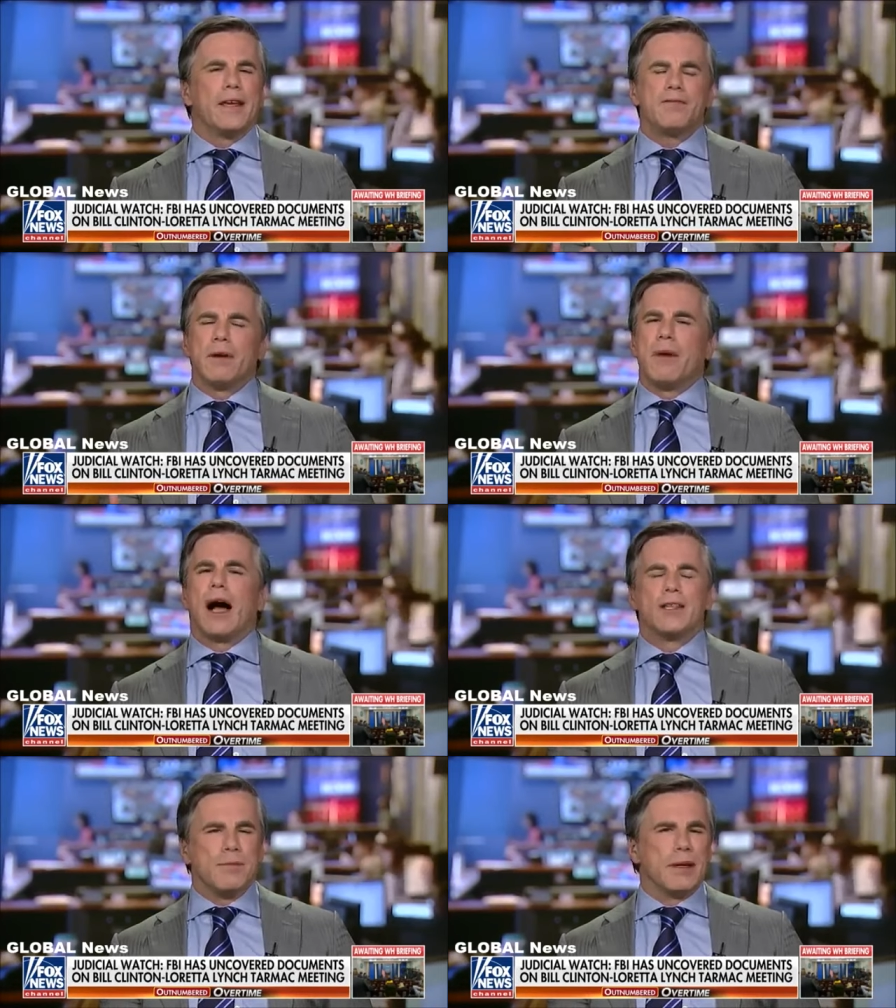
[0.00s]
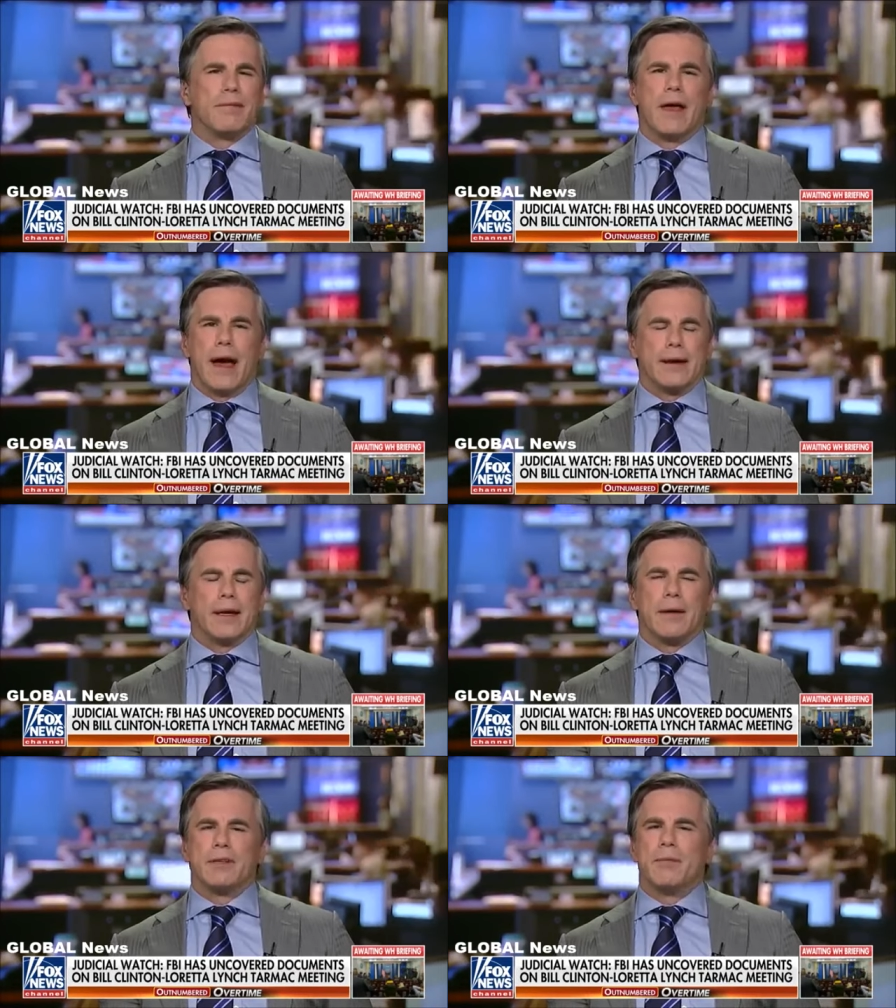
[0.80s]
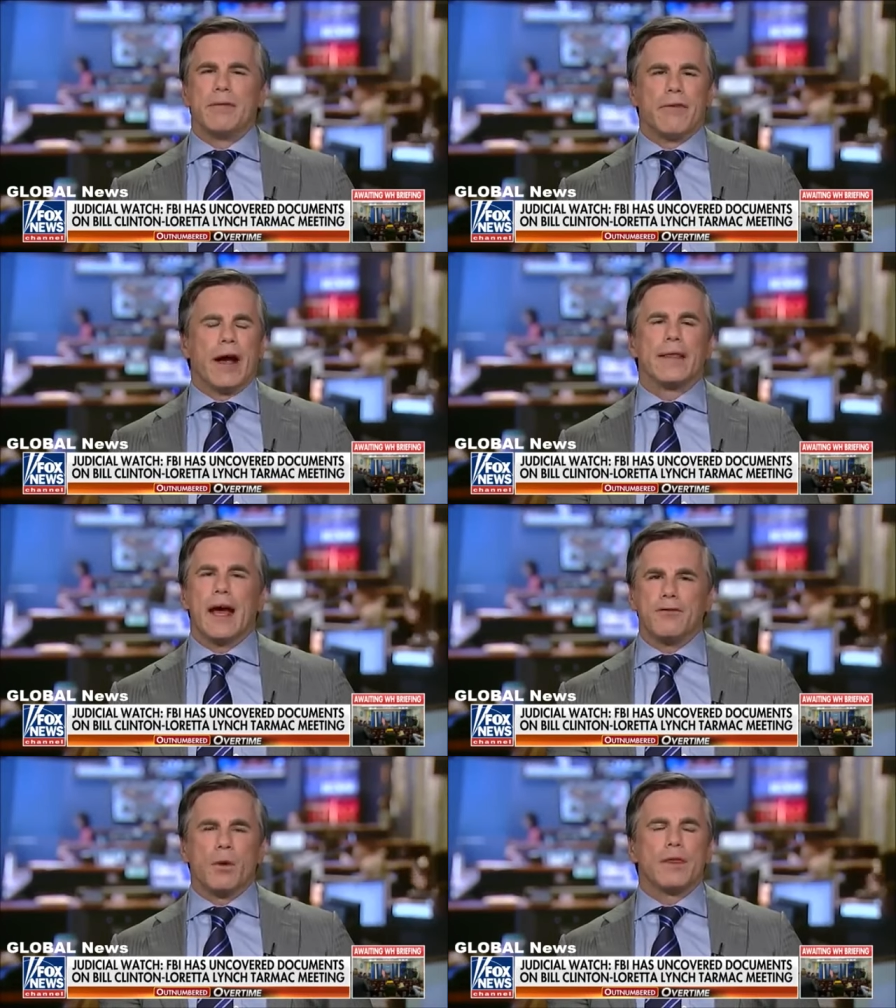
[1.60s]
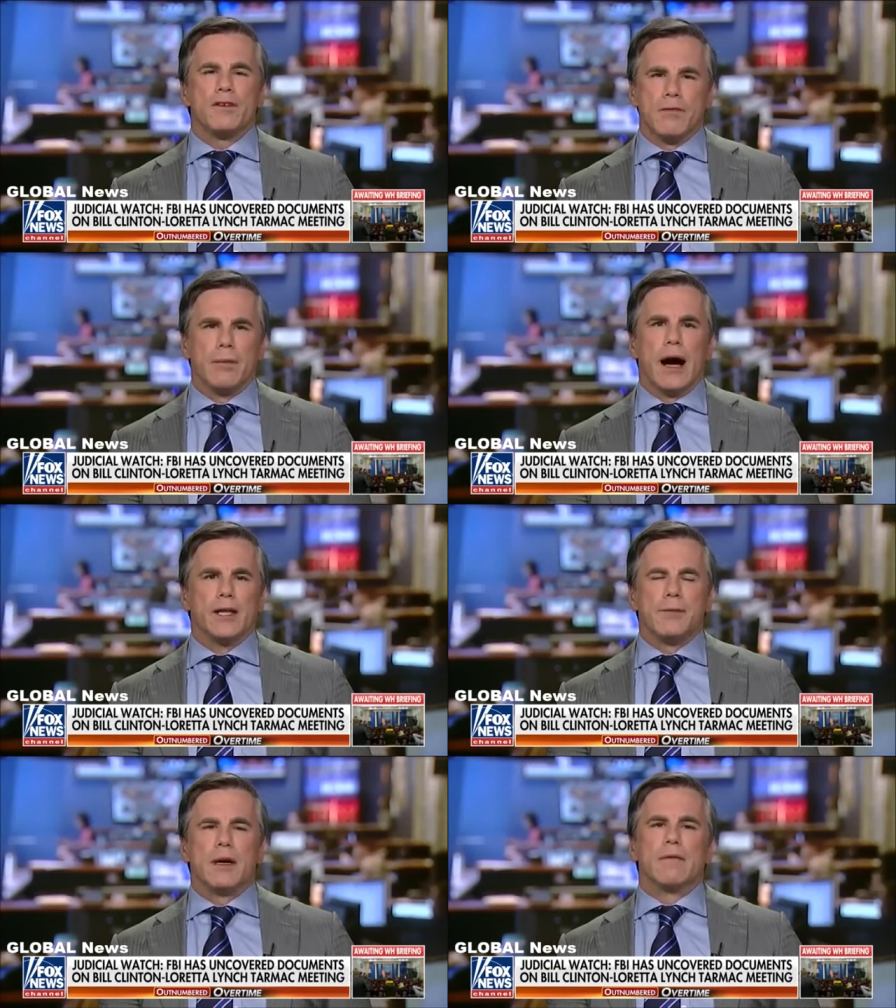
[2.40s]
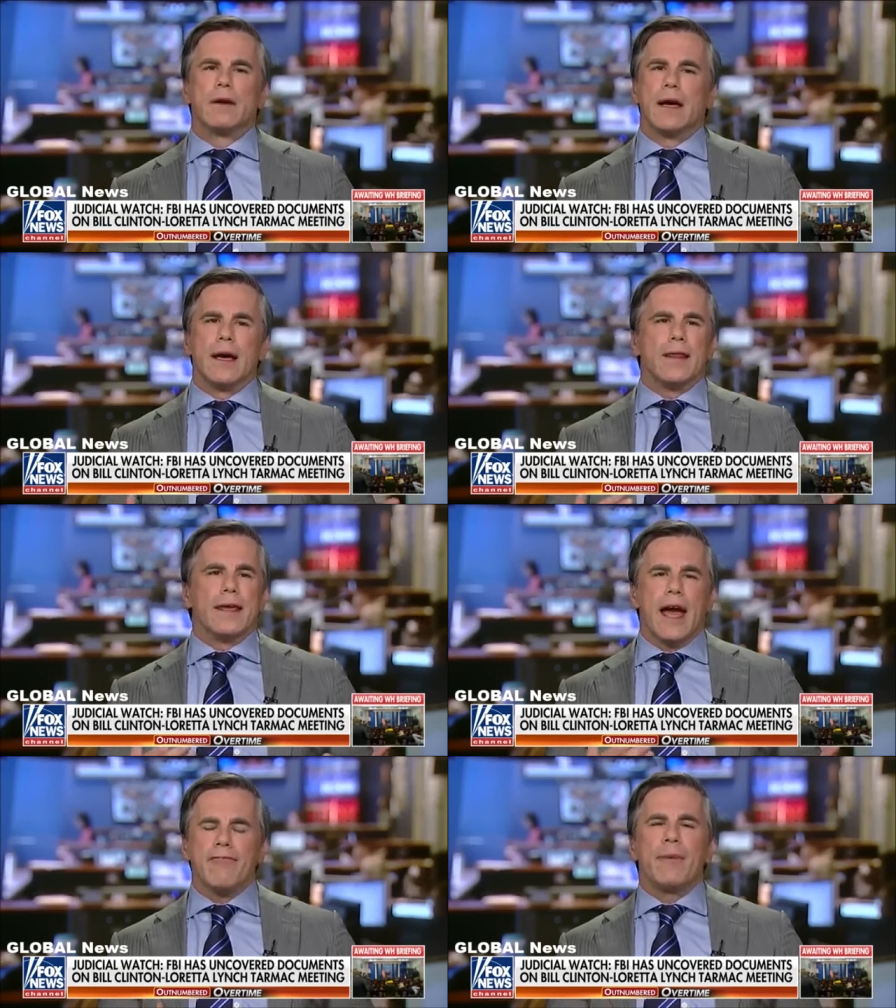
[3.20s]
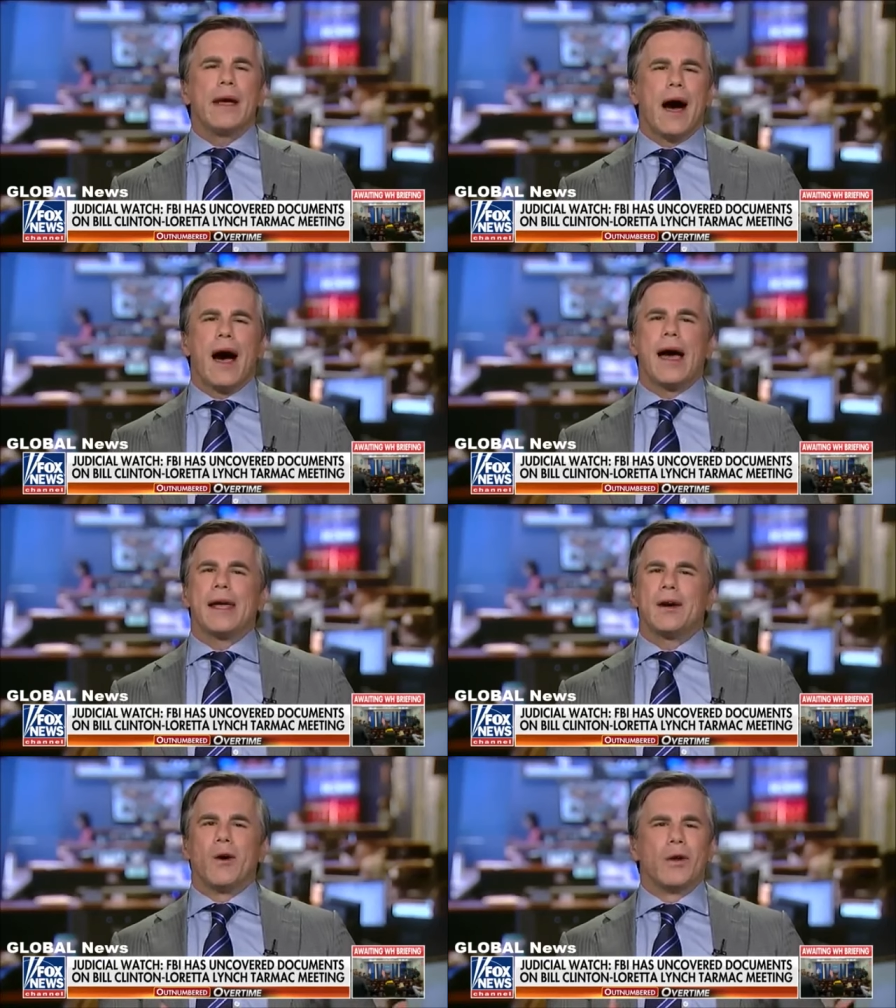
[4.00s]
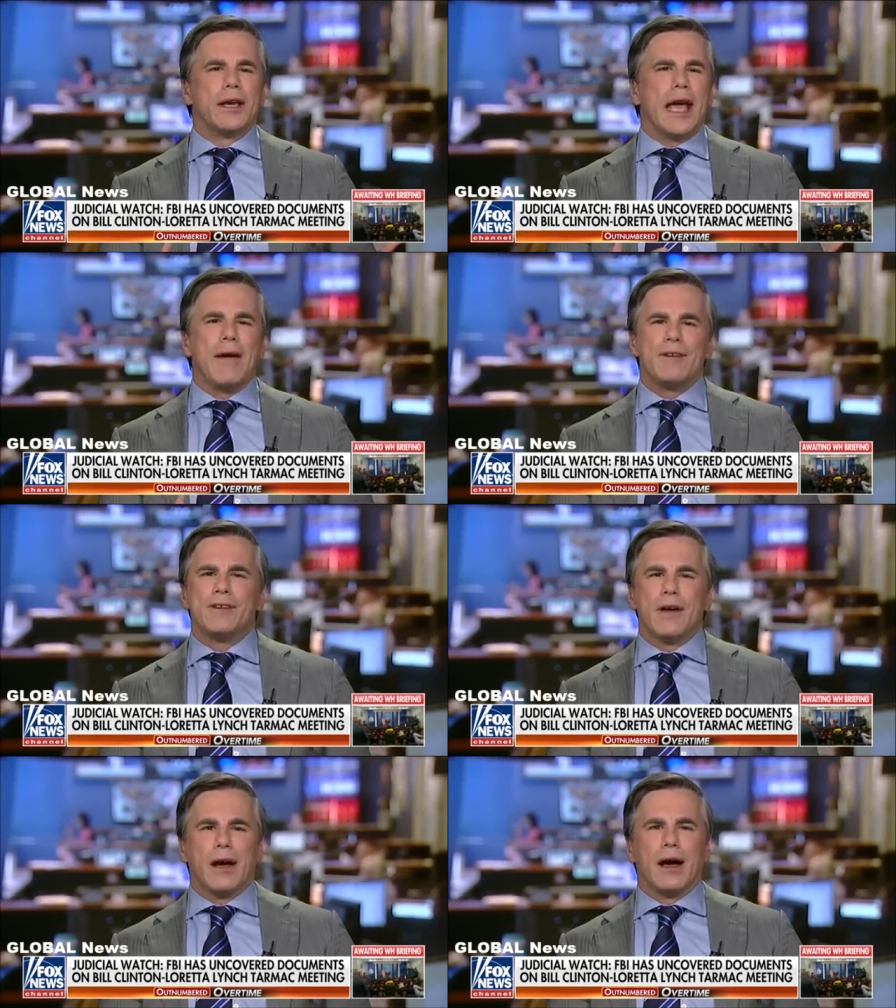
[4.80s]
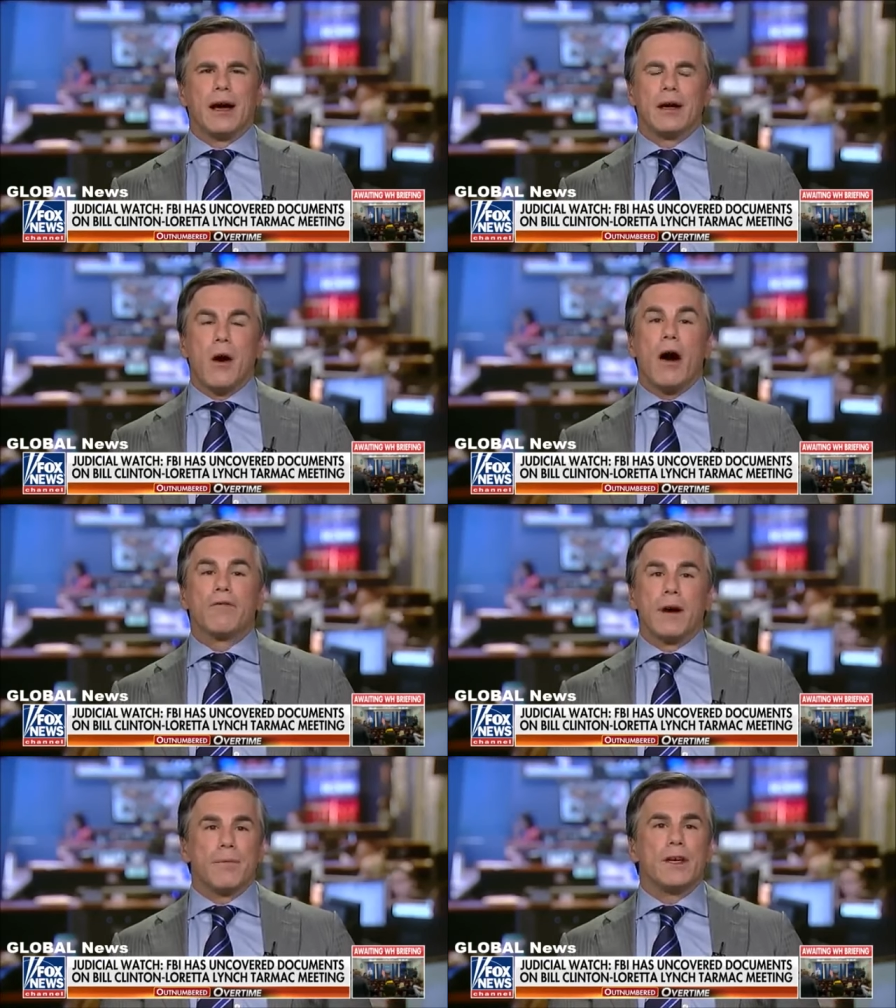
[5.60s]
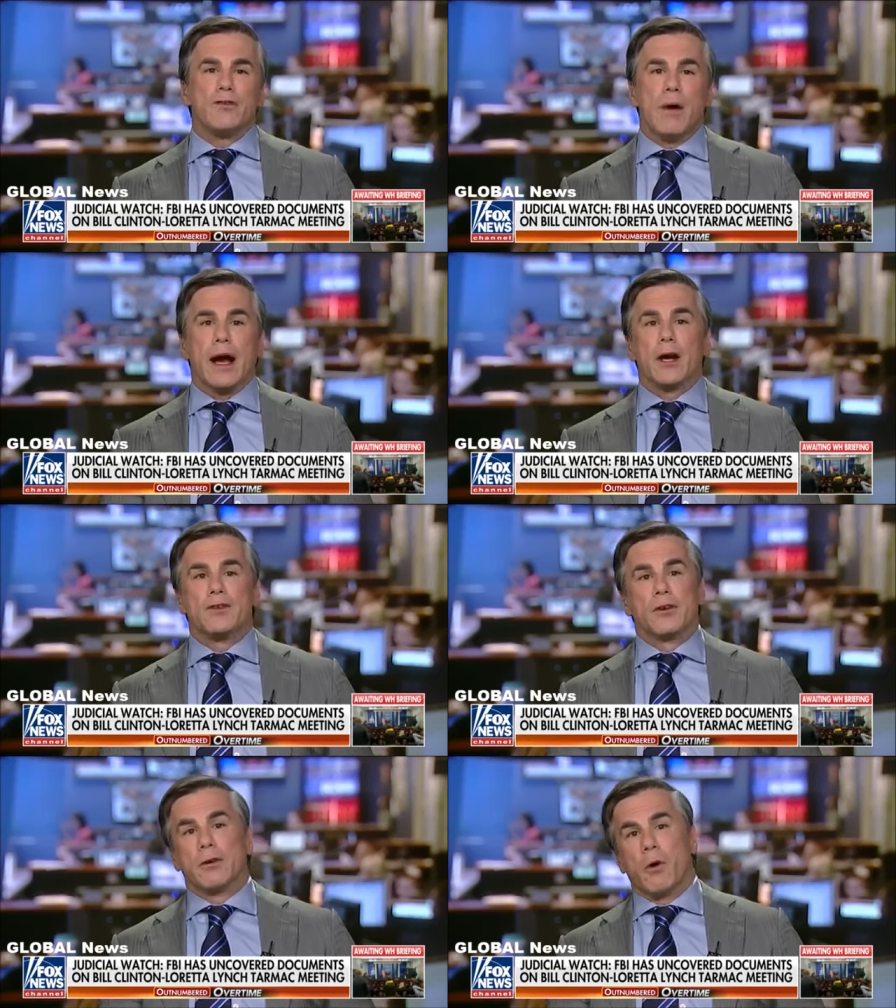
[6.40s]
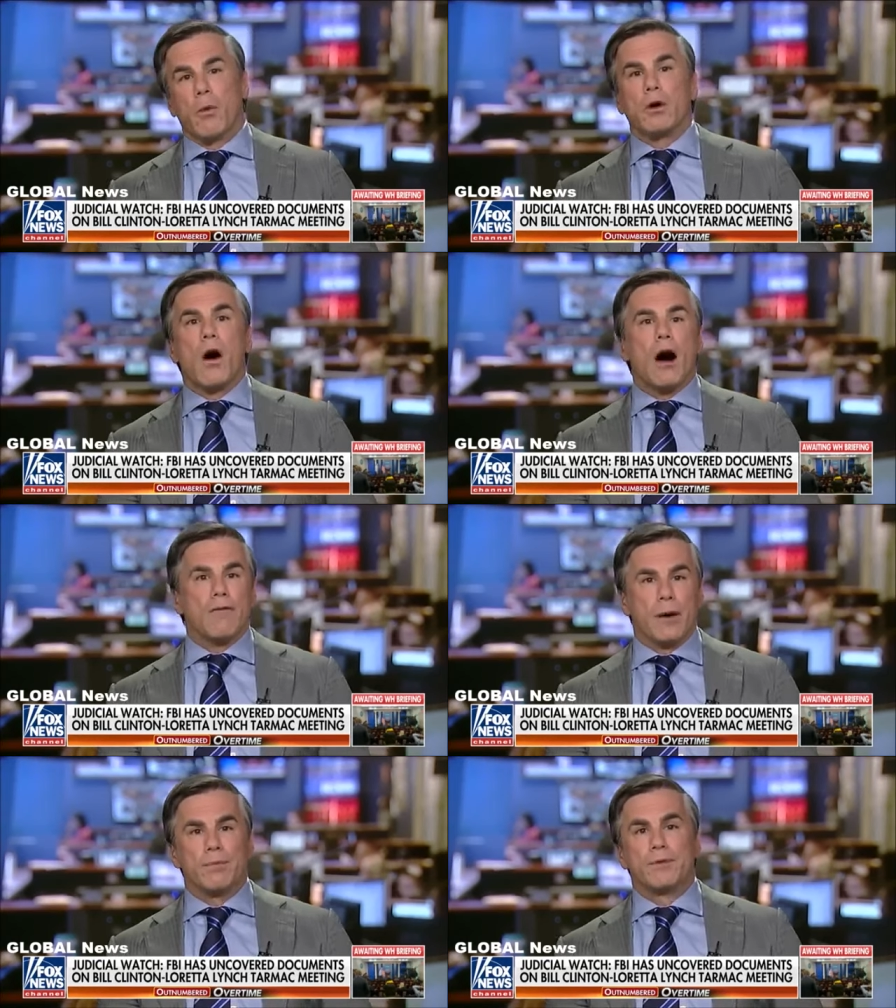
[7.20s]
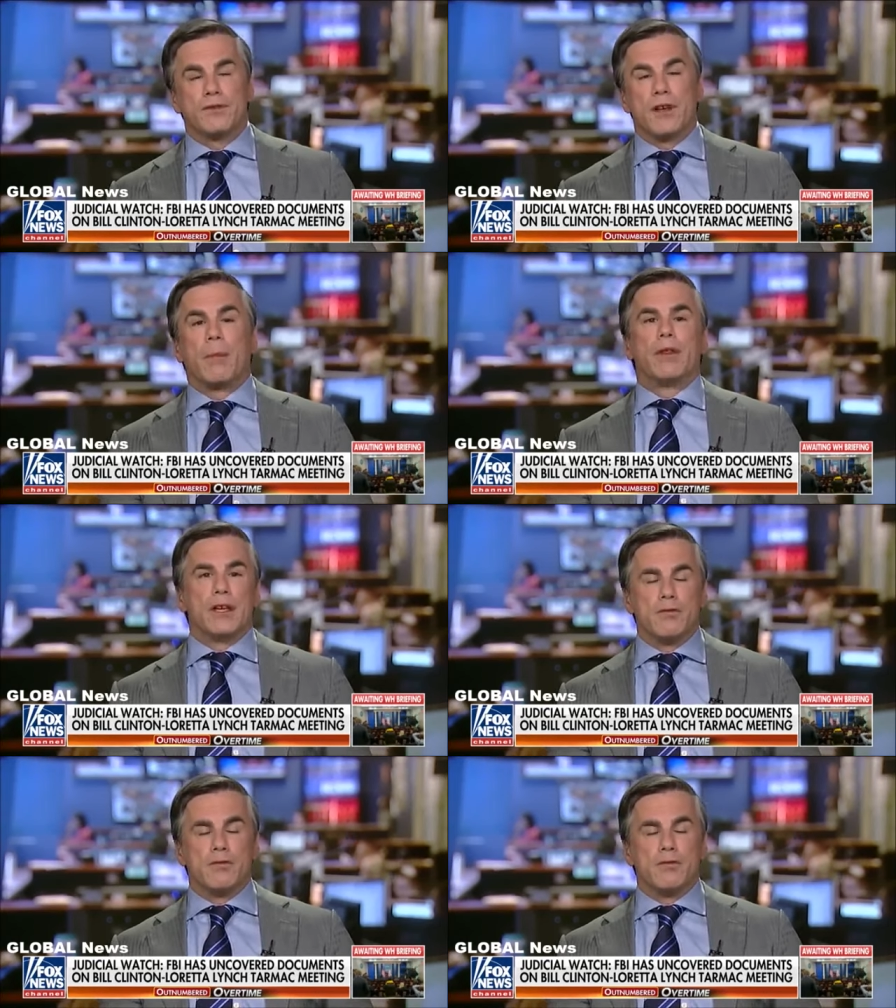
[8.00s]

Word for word: This reminds me of that, uh, to be frank. That's what this reminds me of. The FBI only gave us, uh, coughed up these records, or will cough up some of